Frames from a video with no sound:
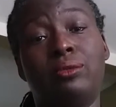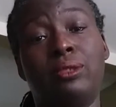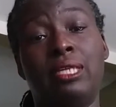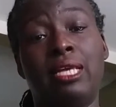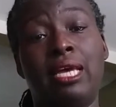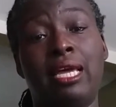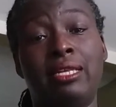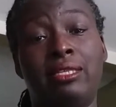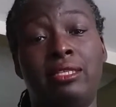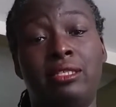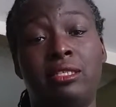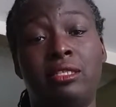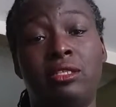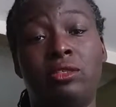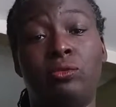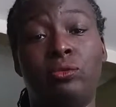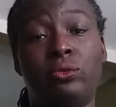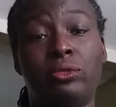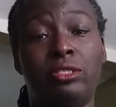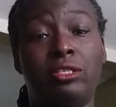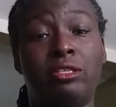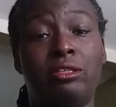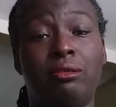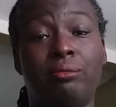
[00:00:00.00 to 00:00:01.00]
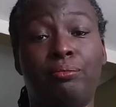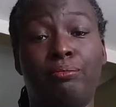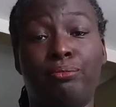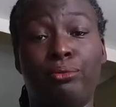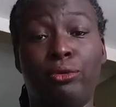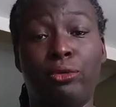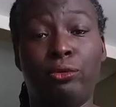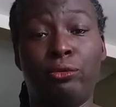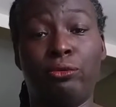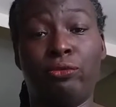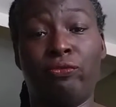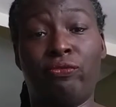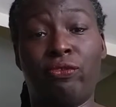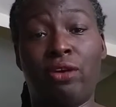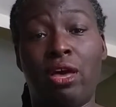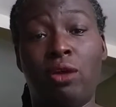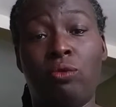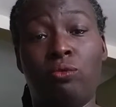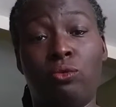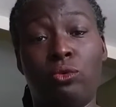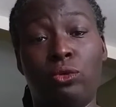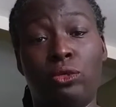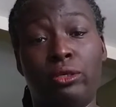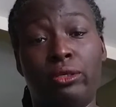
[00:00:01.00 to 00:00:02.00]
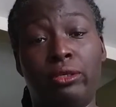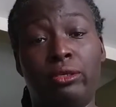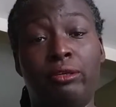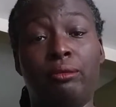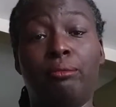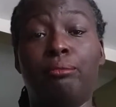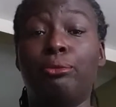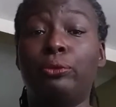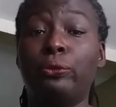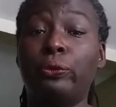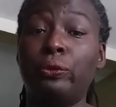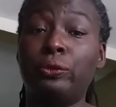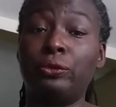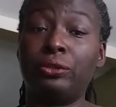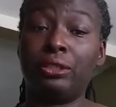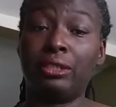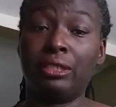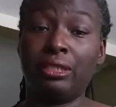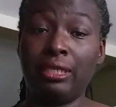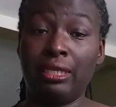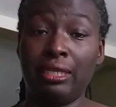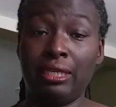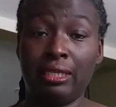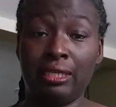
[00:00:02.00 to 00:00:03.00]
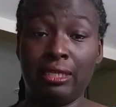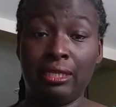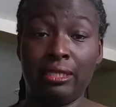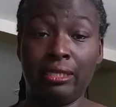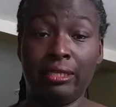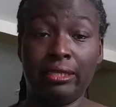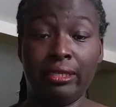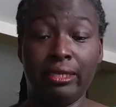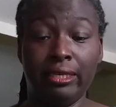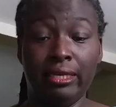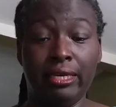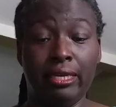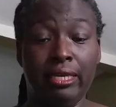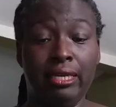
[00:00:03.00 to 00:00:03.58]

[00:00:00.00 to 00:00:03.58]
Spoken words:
What I did was get purified water and boiled it again